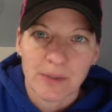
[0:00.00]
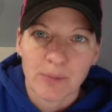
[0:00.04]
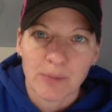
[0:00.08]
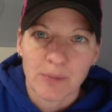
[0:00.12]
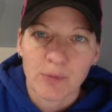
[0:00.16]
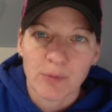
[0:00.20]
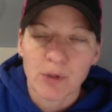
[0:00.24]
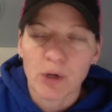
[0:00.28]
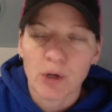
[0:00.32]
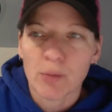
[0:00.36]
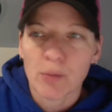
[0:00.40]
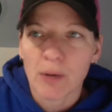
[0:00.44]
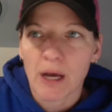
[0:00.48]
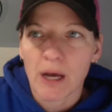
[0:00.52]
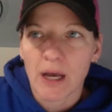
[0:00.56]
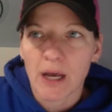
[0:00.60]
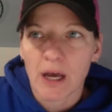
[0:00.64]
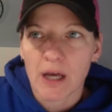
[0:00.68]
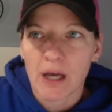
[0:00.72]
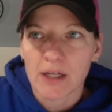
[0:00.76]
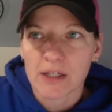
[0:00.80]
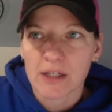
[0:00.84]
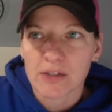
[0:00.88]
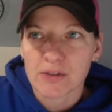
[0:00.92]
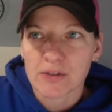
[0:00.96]

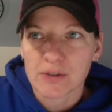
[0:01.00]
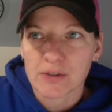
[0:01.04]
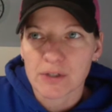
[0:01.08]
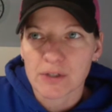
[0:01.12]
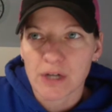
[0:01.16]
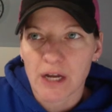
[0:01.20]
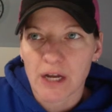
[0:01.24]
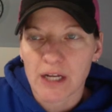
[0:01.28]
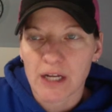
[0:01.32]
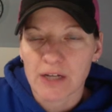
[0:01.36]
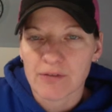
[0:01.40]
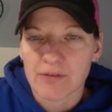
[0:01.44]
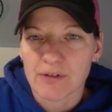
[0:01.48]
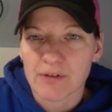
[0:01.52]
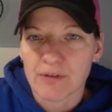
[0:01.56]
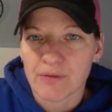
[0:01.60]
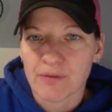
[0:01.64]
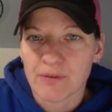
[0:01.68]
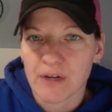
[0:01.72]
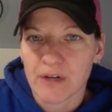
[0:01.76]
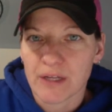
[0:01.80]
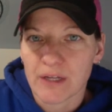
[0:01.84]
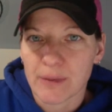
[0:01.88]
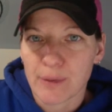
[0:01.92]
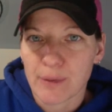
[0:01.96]
probiotics are kind of a
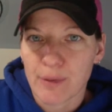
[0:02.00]
fun